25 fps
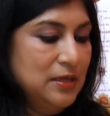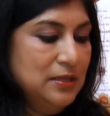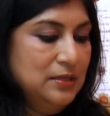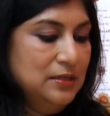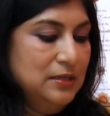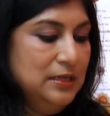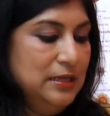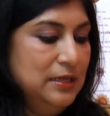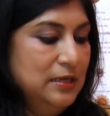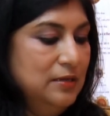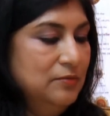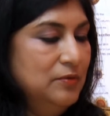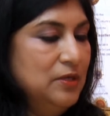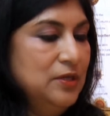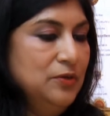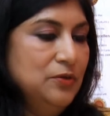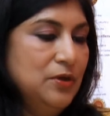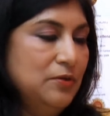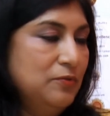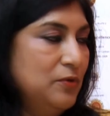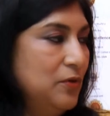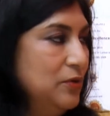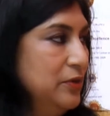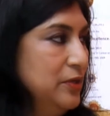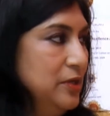A-level you
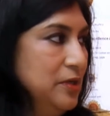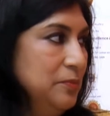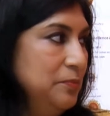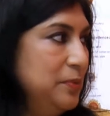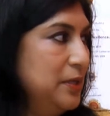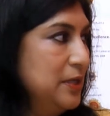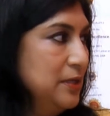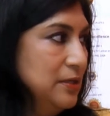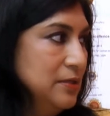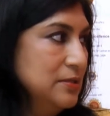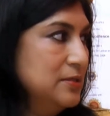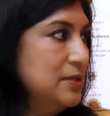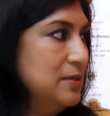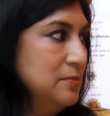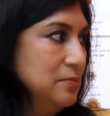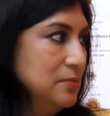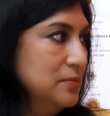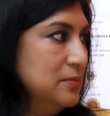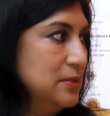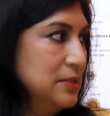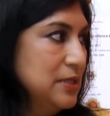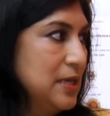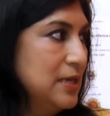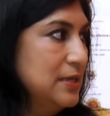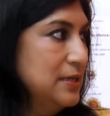have already picked
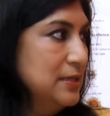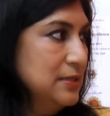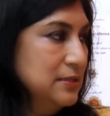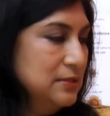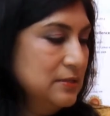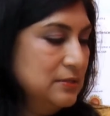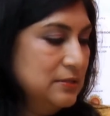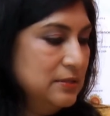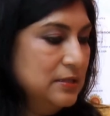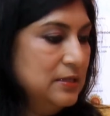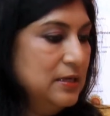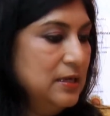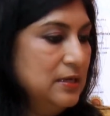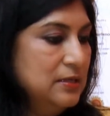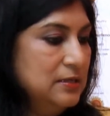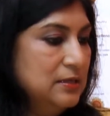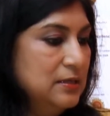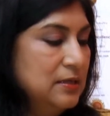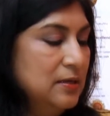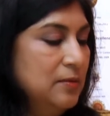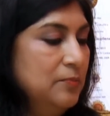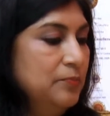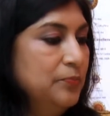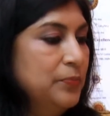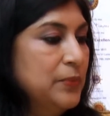some, and in Sri
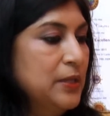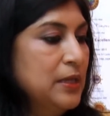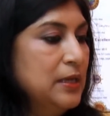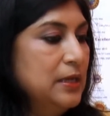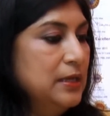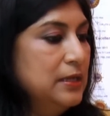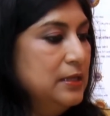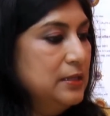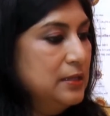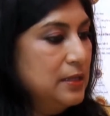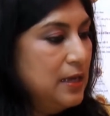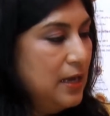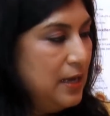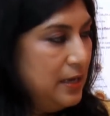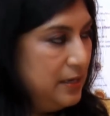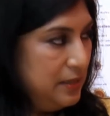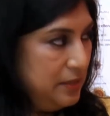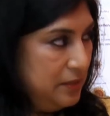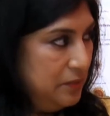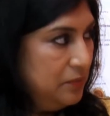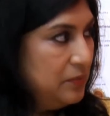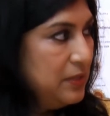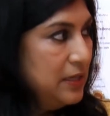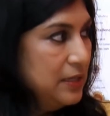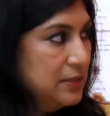Lanka, in the higher
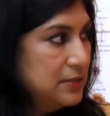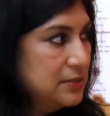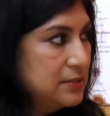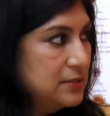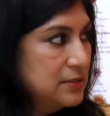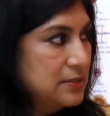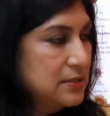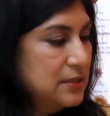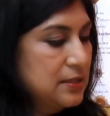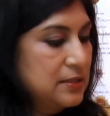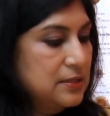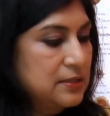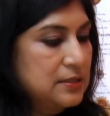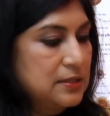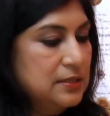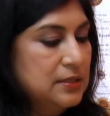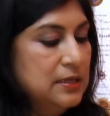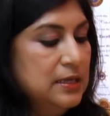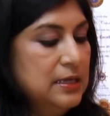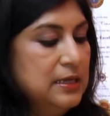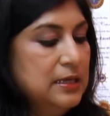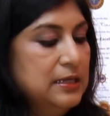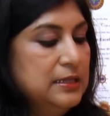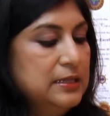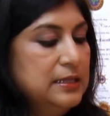education sector,
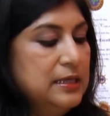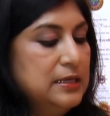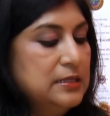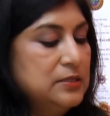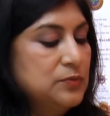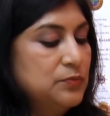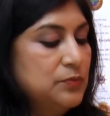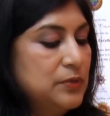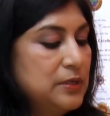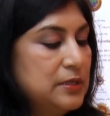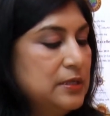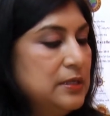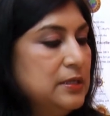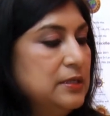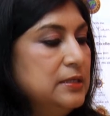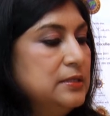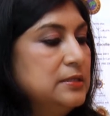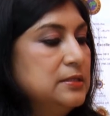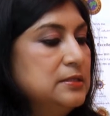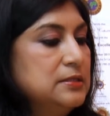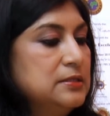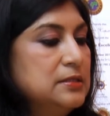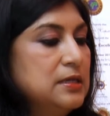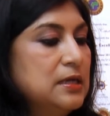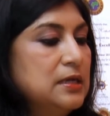there is very
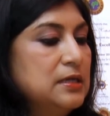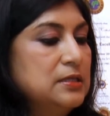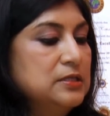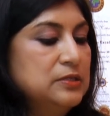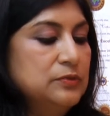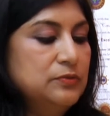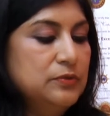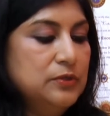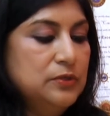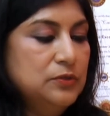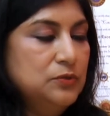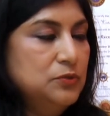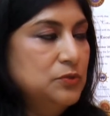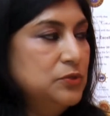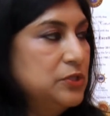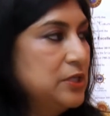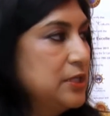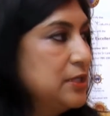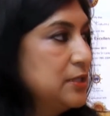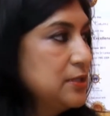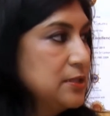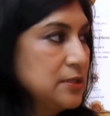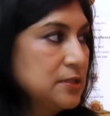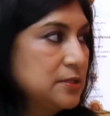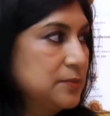little chance for you to
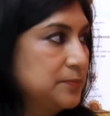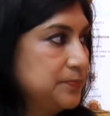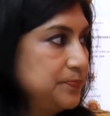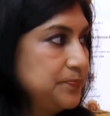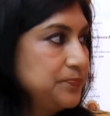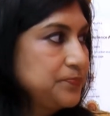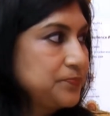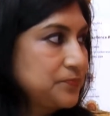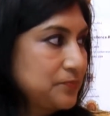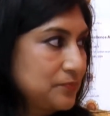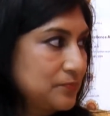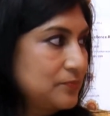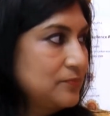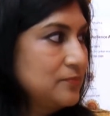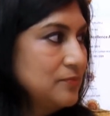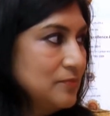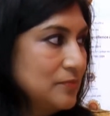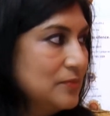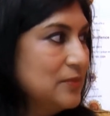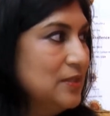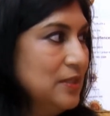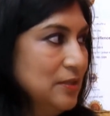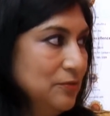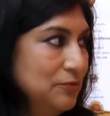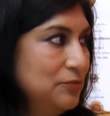change.
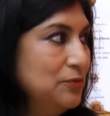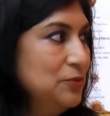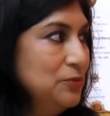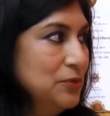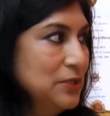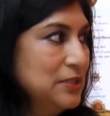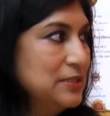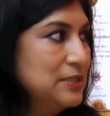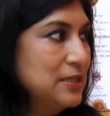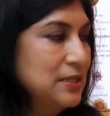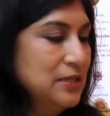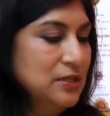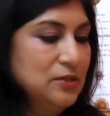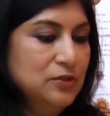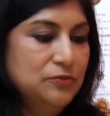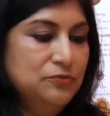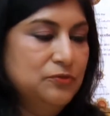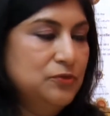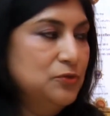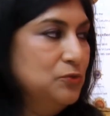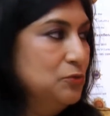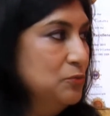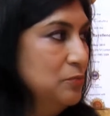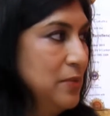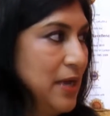If you decide, if
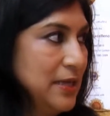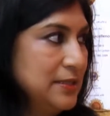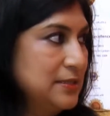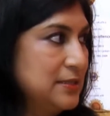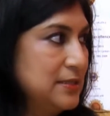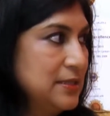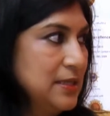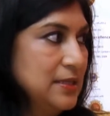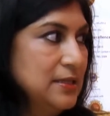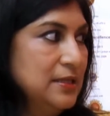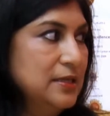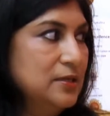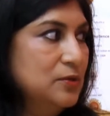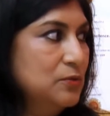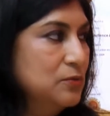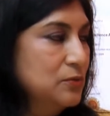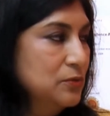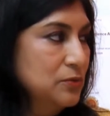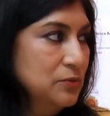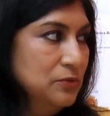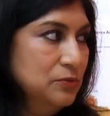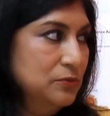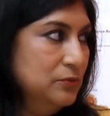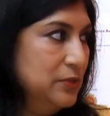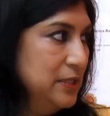you do maths and then go
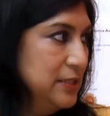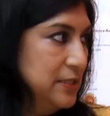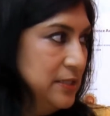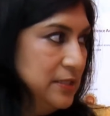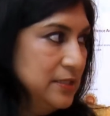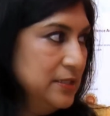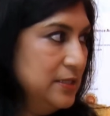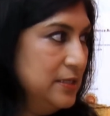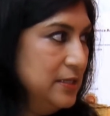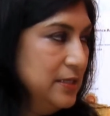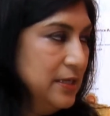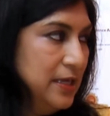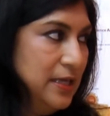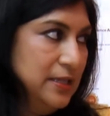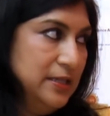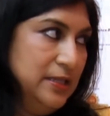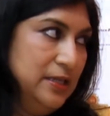to do engineering, and